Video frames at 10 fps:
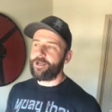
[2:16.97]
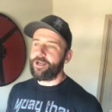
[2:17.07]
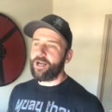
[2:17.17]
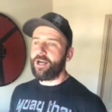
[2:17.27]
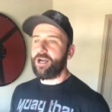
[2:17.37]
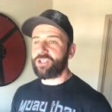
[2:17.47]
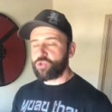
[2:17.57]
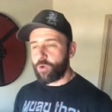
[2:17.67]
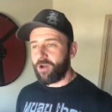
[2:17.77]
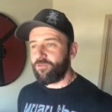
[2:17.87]
uh, a
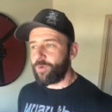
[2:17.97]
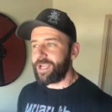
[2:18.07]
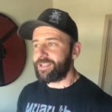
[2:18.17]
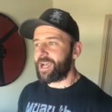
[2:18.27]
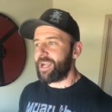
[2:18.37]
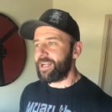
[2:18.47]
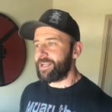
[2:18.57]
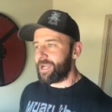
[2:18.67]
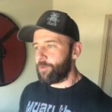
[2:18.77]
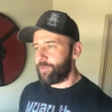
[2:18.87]
12 week dieting
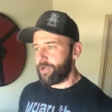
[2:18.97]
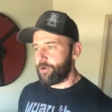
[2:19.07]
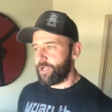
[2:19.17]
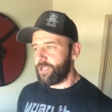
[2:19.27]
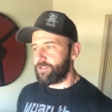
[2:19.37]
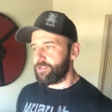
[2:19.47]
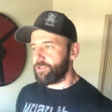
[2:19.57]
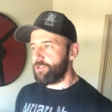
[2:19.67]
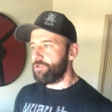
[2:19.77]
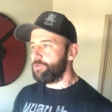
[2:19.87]
down period,
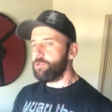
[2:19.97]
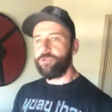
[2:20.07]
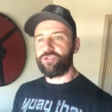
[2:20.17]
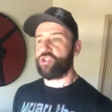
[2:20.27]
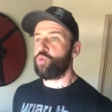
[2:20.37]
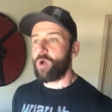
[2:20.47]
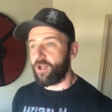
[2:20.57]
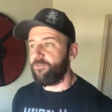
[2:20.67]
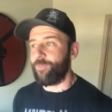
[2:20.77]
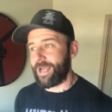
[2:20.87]
you lose
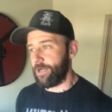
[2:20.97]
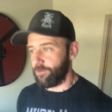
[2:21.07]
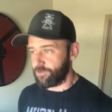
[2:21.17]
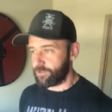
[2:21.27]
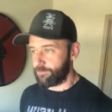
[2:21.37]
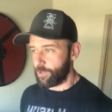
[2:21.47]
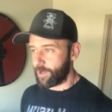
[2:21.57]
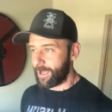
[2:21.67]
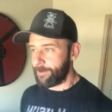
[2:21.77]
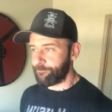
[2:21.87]
12 pounds,
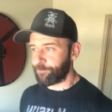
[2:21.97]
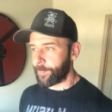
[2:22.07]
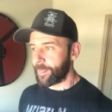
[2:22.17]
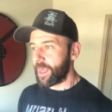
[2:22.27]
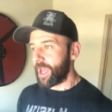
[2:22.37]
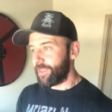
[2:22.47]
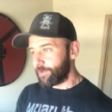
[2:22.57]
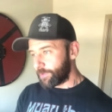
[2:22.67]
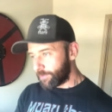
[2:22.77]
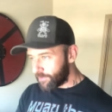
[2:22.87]
okay? And
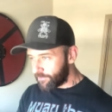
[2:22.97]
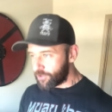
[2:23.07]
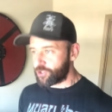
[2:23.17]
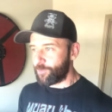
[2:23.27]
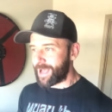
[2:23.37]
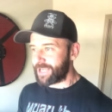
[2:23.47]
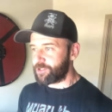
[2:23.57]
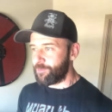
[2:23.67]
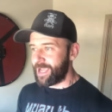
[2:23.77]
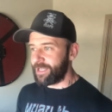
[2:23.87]
then we reverse you back to
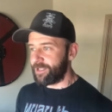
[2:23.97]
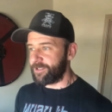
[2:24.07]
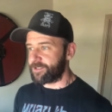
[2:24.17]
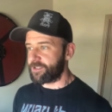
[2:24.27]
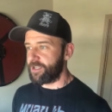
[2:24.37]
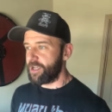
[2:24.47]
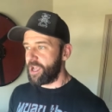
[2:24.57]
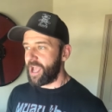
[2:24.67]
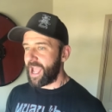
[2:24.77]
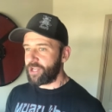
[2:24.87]
maintenance
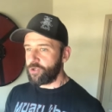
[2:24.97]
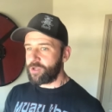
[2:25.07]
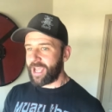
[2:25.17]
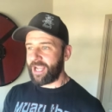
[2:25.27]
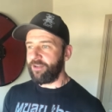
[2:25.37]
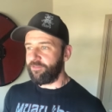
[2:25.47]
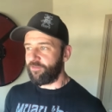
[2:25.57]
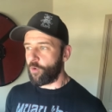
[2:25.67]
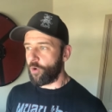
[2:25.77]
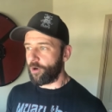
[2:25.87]
and you gain
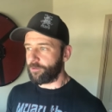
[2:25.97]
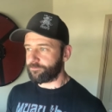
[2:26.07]
four.